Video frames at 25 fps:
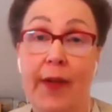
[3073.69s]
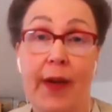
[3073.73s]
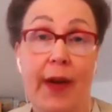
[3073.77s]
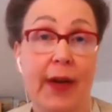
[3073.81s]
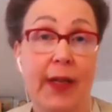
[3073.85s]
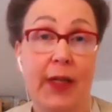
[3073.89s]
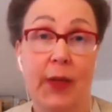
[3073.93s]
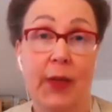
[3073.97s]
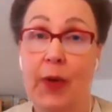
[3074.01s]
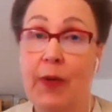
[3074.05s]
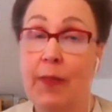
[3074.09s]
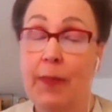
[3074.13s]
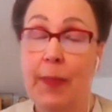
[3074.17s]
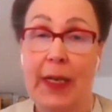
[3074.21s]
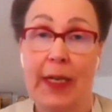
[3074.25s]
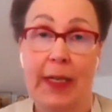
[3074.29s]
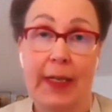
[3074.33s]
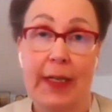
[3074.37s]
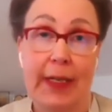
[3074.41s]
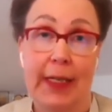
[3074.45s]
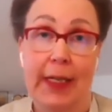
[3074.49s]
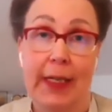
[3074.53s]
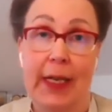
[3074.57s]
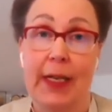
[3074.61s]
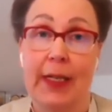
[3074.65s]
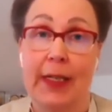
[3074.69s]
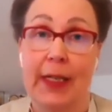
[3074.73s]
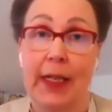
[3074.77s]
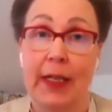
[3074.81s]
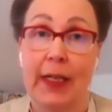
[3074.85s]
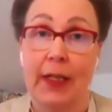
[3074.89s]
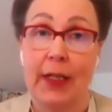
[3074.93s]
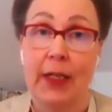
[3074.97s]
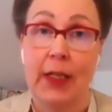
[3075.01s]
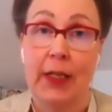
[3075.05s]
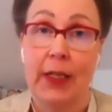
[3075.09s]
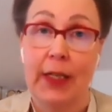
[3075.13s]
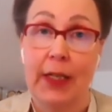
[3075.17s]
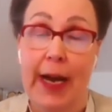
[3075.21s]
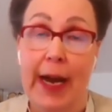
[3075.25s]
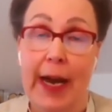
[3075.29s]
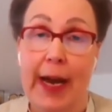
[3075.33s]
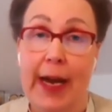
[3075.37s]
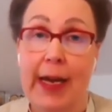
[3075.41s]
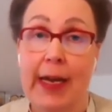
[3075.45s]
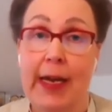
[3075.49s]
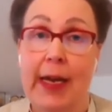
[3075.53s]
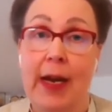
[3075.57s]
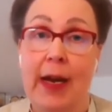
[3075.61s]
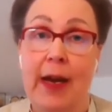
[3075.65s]
as we've been discussing
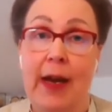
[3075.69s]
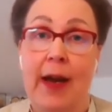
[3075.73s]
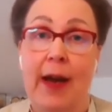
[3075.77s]
today.